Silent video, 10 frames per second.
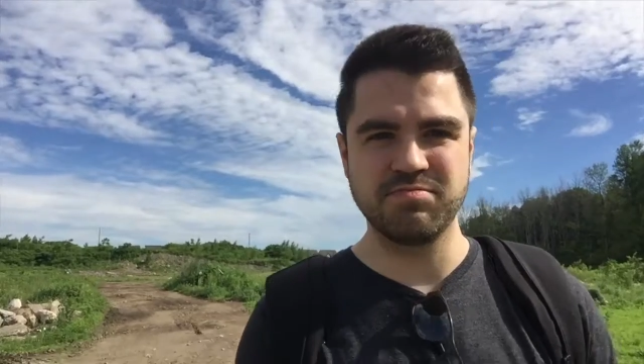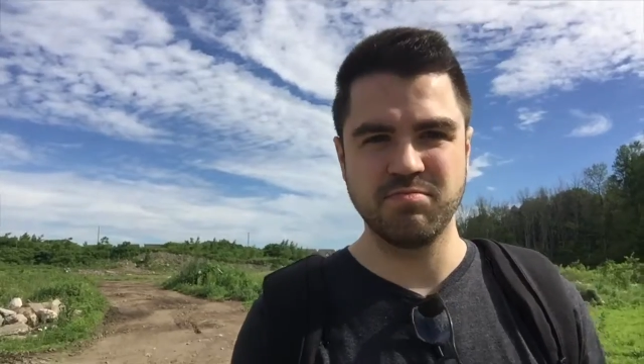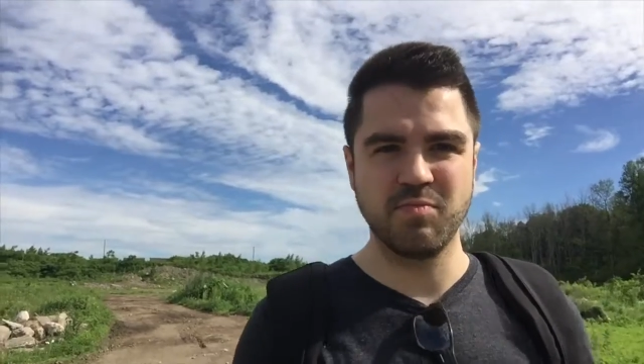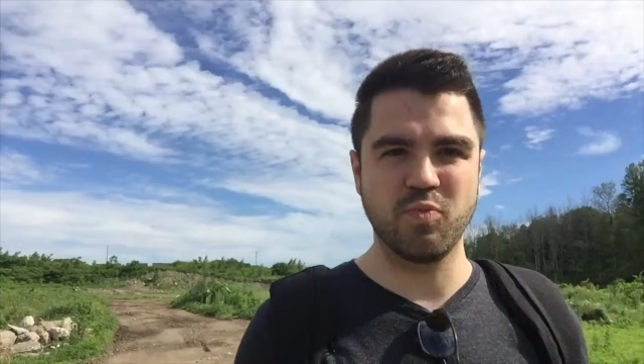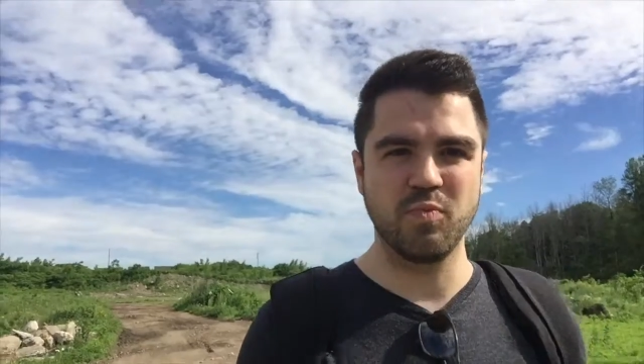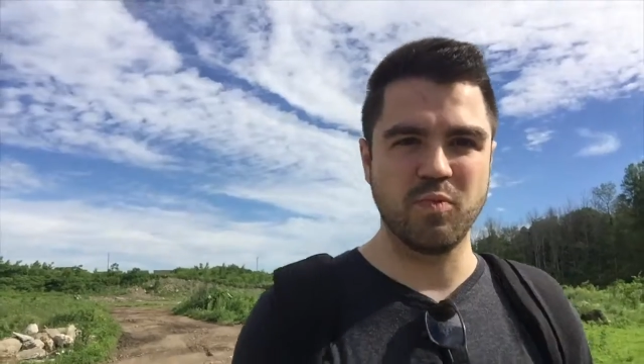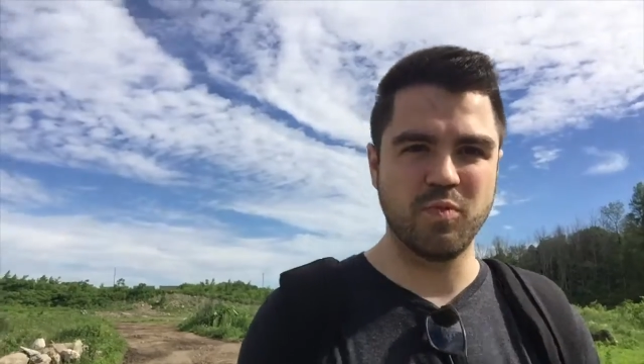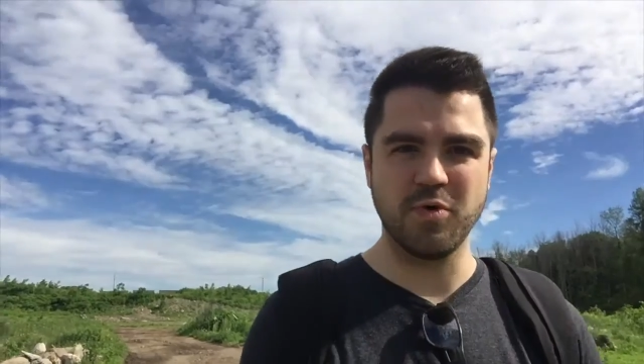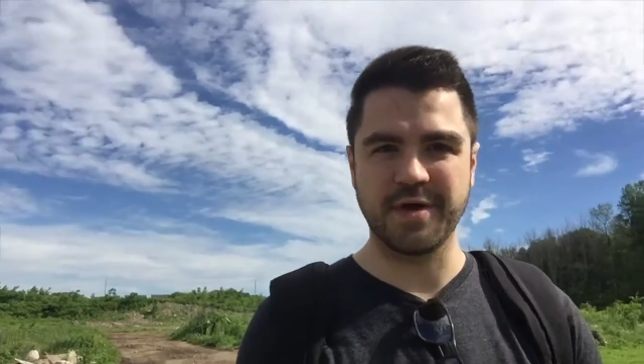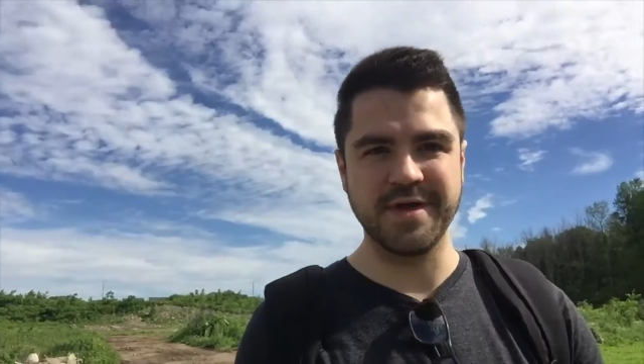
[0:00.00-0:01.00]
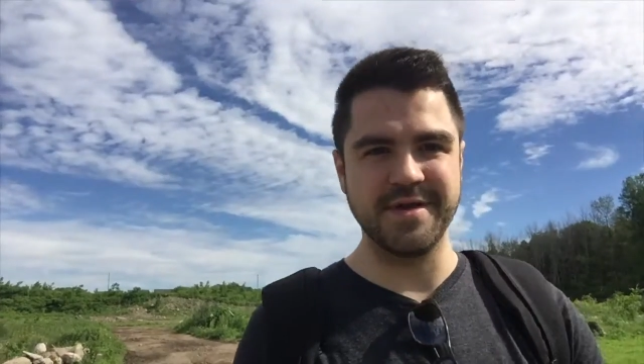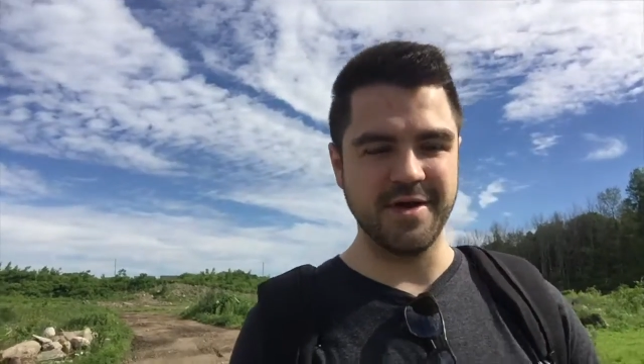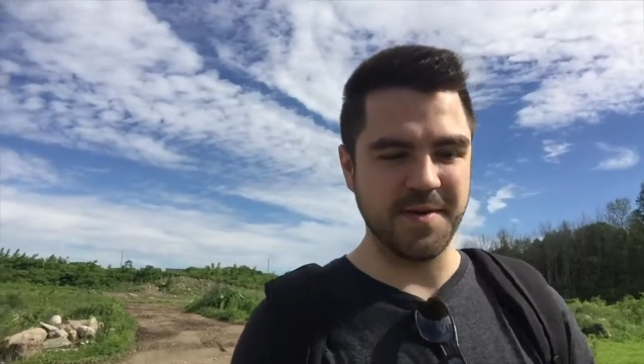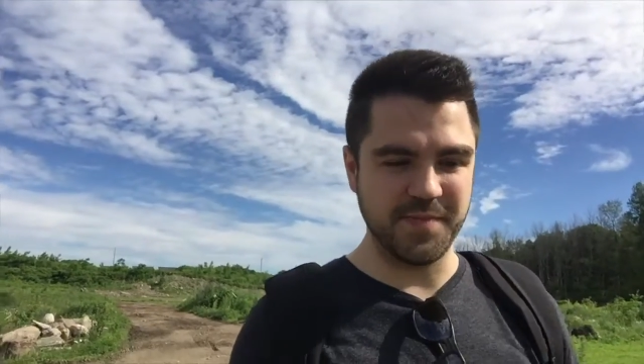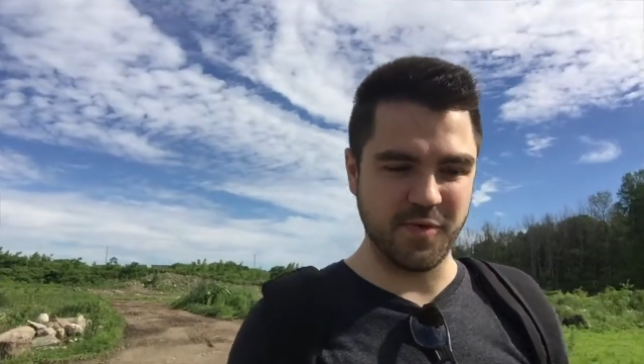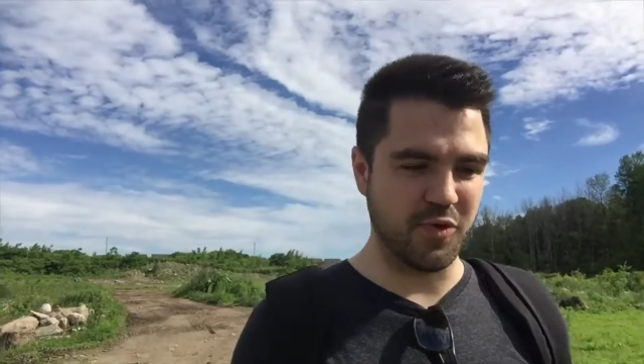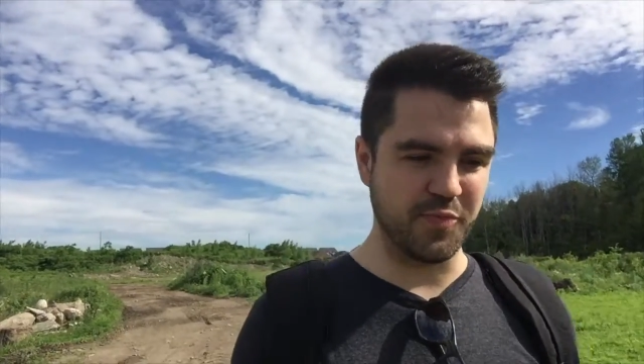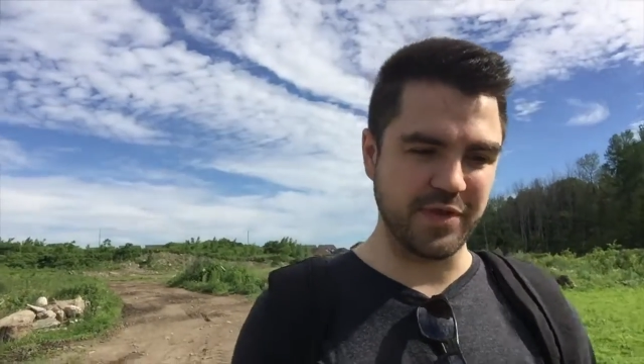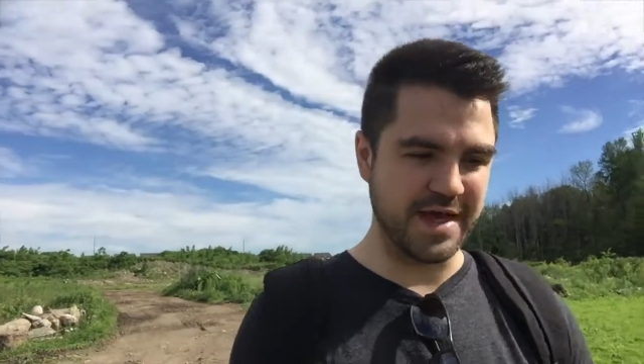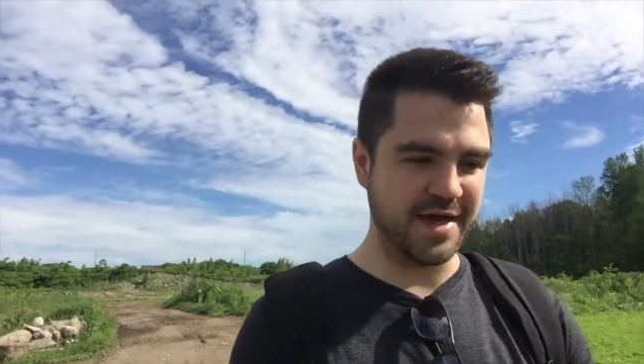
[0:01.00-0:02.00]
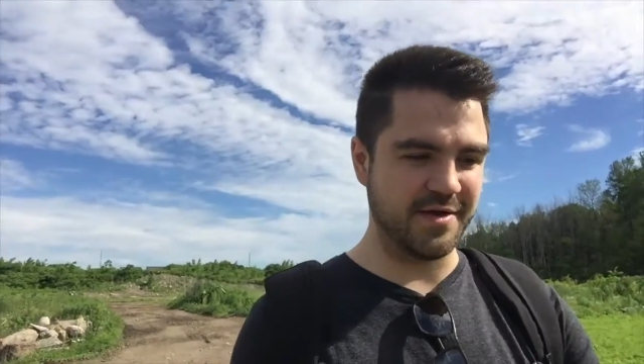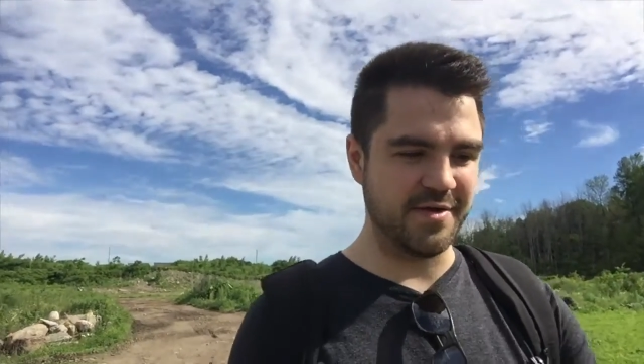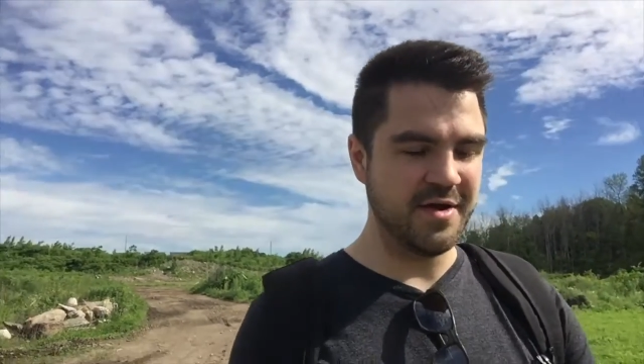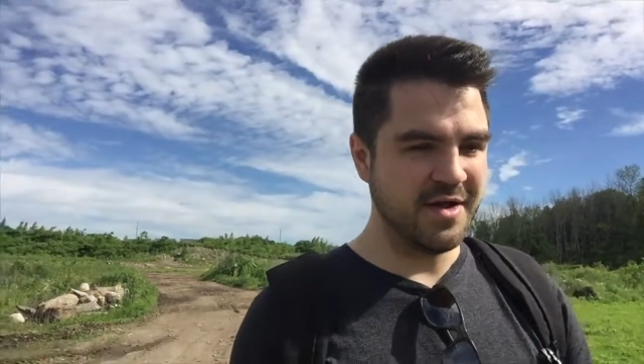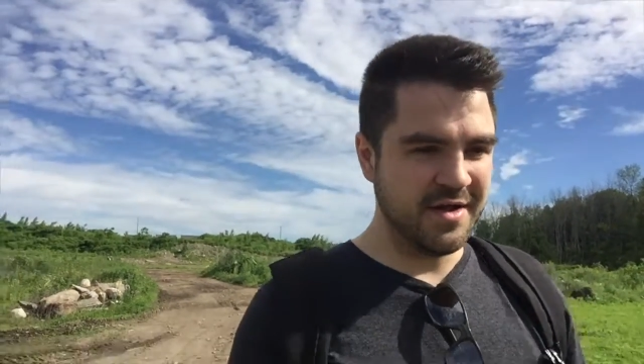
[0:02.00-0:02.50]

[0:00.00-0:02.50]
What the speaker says: working up the corporate ladder,